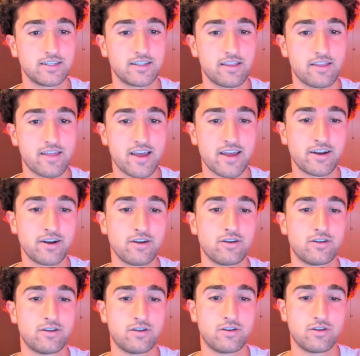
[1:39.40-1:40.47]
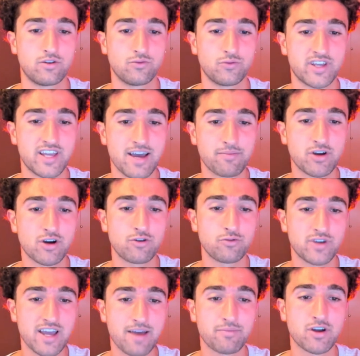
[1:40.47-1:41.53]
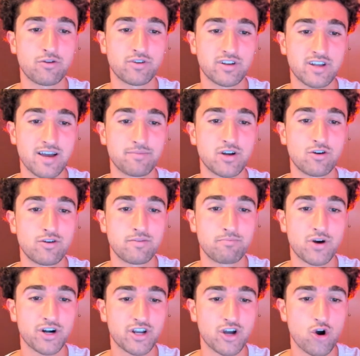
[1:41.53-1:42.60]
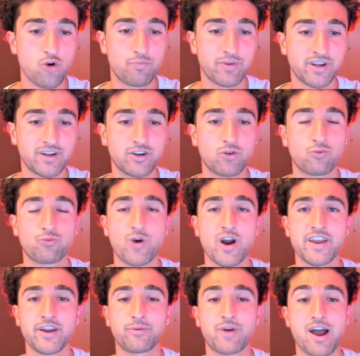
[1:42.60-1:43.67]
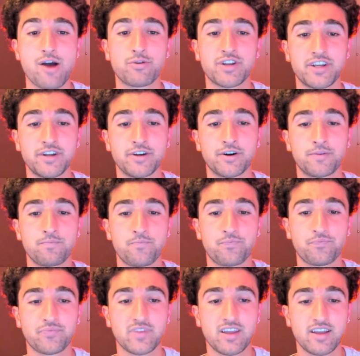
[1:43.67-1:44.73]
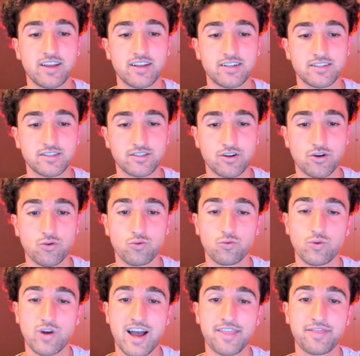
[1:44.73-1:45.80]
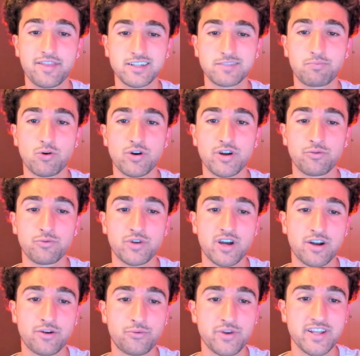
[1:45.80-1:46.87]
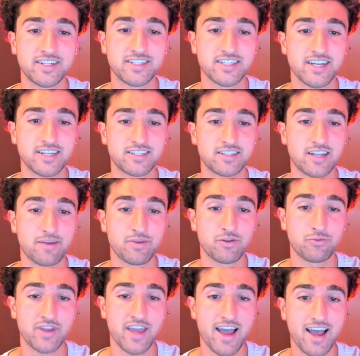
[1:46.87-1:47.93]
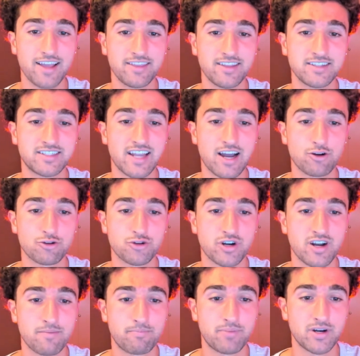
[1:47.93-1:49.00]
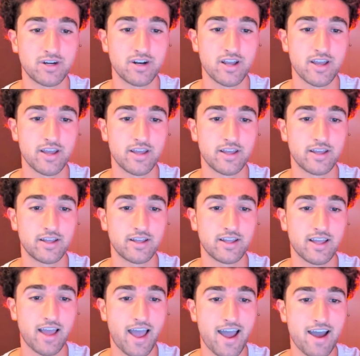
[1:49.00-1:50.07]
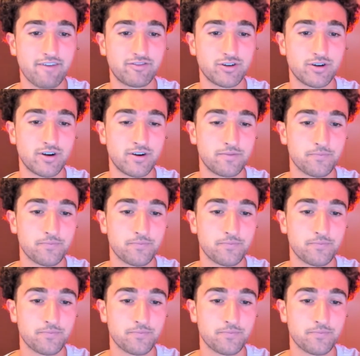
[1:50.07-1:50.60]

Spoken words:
Then we kept going. Market opened right around here. So at this point, we got to reassess. I mean, we had this downtrend, but after